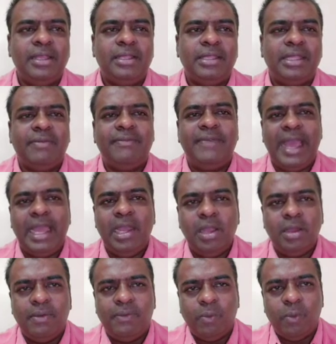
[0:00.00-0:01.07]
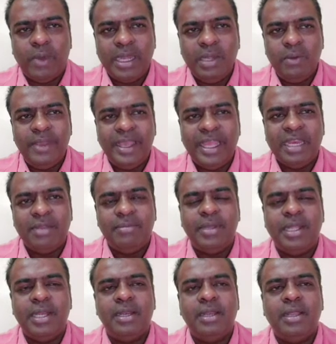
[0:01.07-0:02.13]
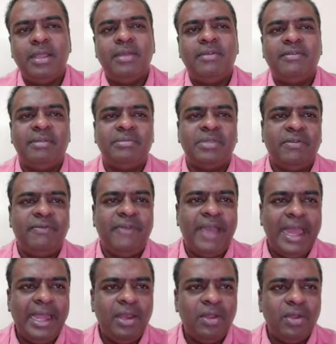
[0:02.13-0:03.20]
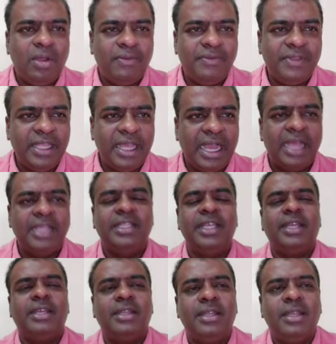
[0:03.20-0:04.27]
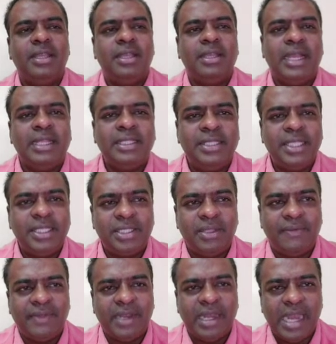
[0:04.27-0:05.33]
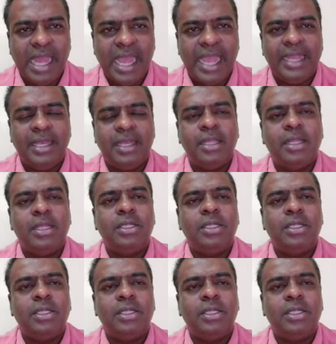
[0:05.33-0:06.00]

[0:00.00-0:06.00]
the value of one variable from the value of the other consists of a line